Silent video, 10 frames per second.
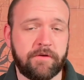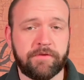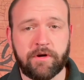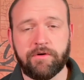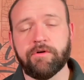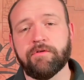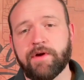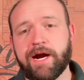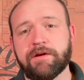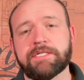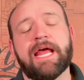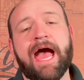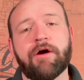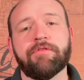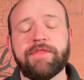of the coronavirus and
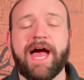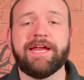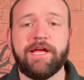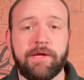how that